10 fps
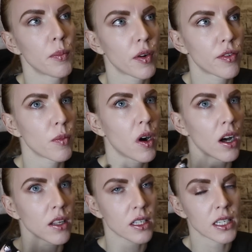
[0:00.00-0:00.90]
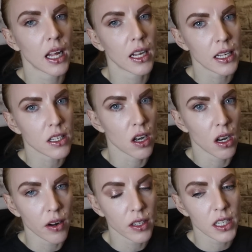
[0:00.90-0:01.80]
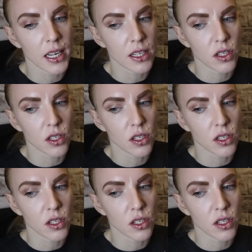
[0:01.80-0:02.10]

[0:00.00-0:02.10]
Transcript: but from what I understand, it's largely